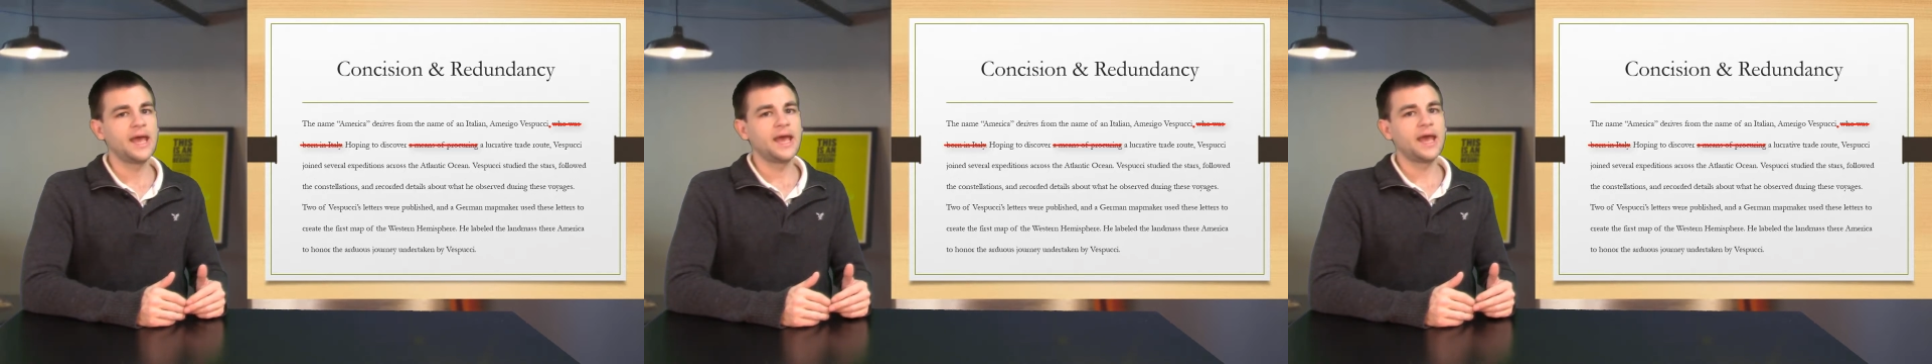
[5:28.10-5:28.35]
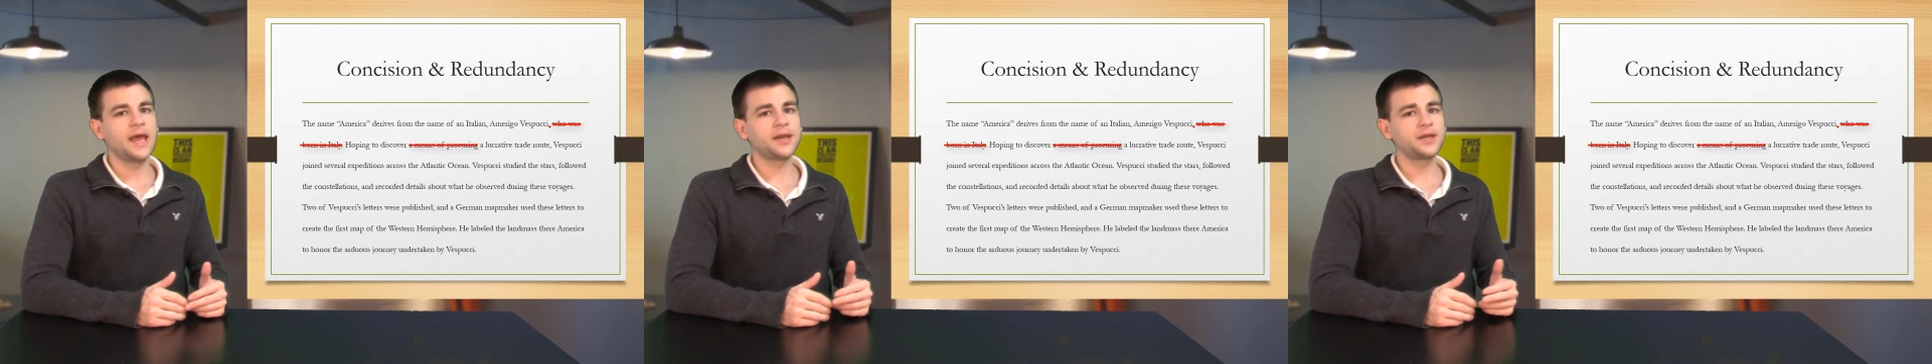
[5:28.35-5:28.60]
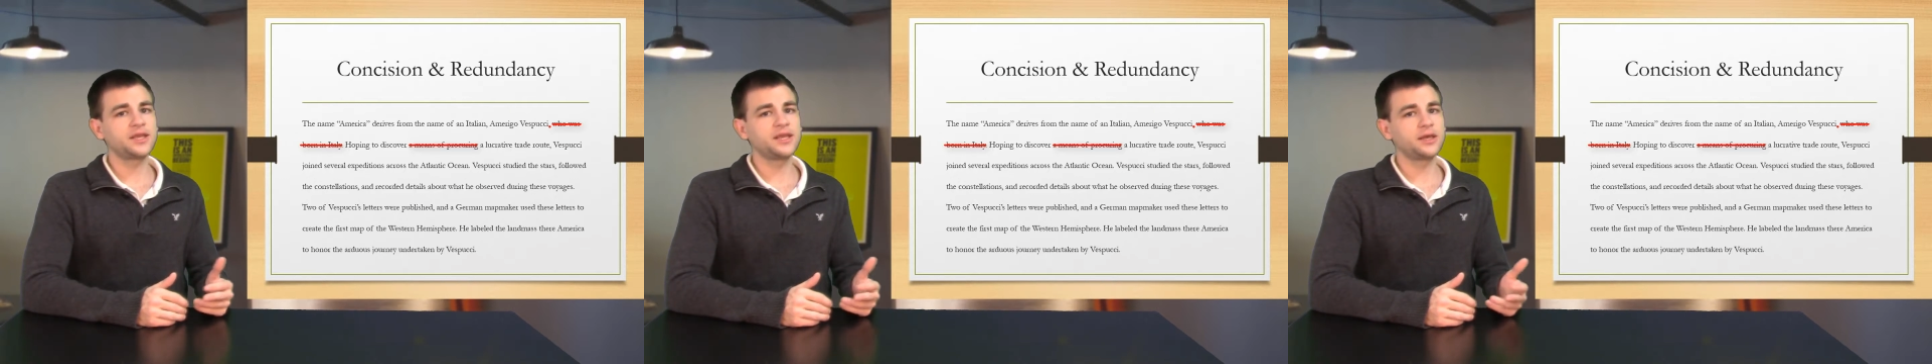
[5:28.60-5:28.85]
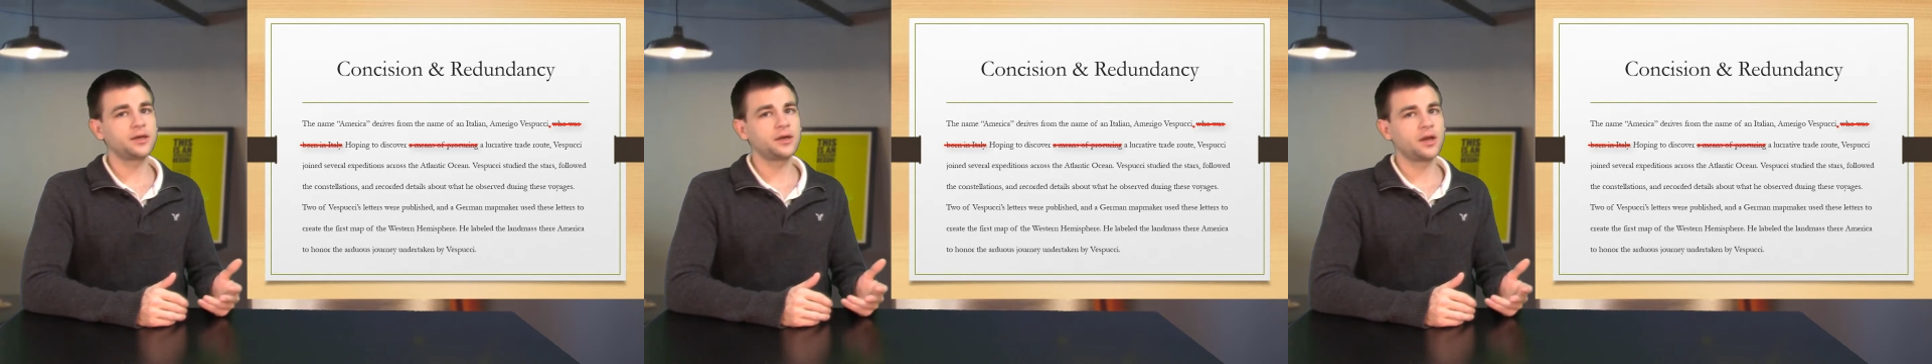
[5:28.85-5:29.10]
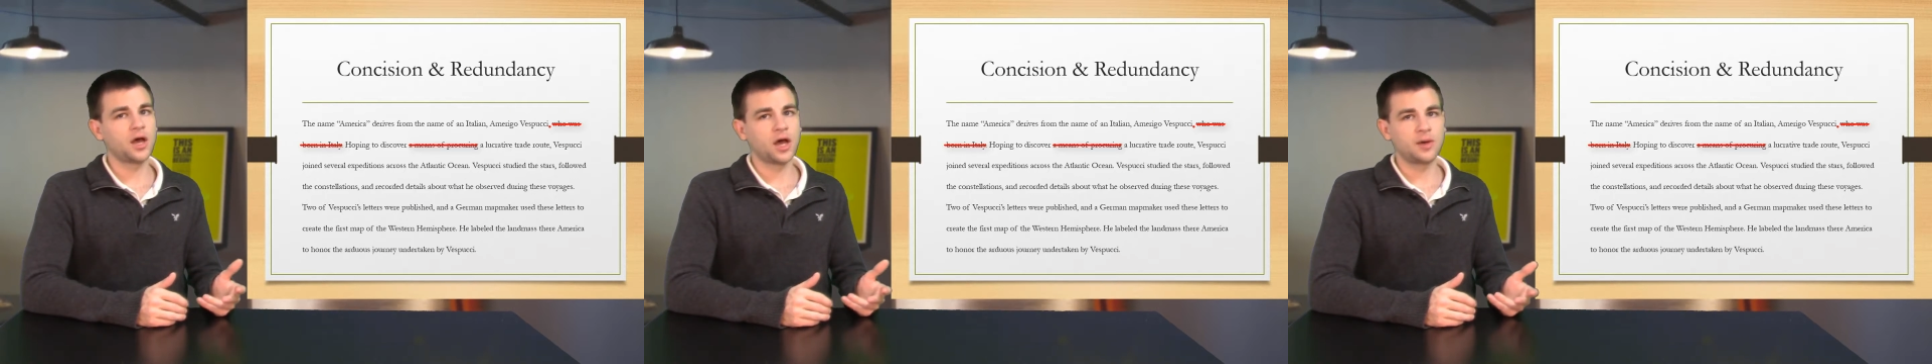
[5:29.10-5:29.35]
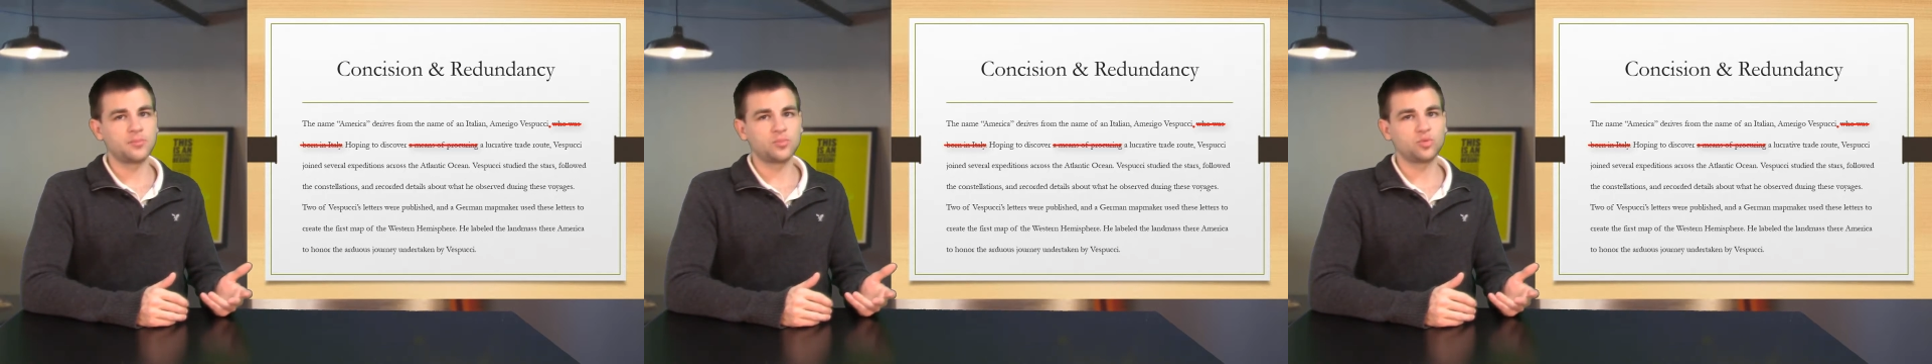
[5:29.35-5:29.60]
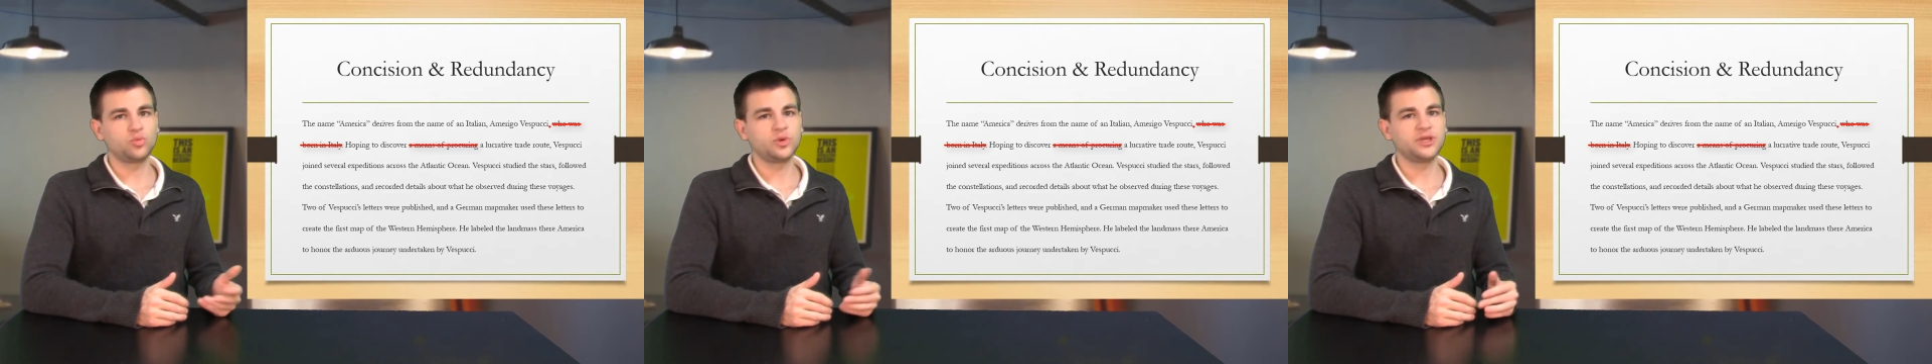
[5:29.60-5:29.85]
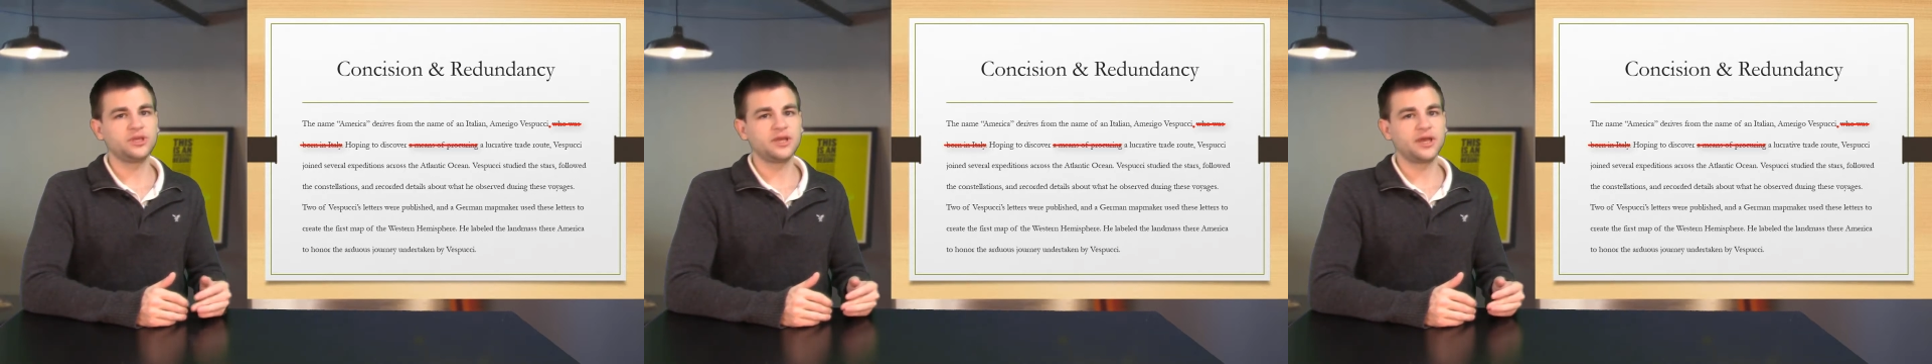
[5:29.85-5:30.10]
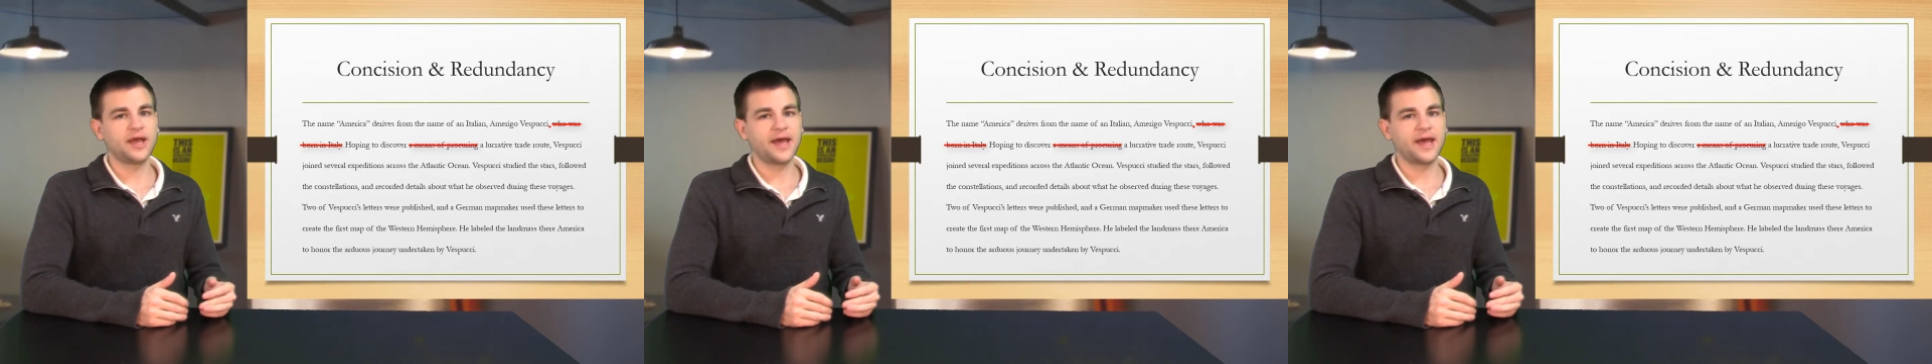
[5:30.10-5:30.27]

And again, we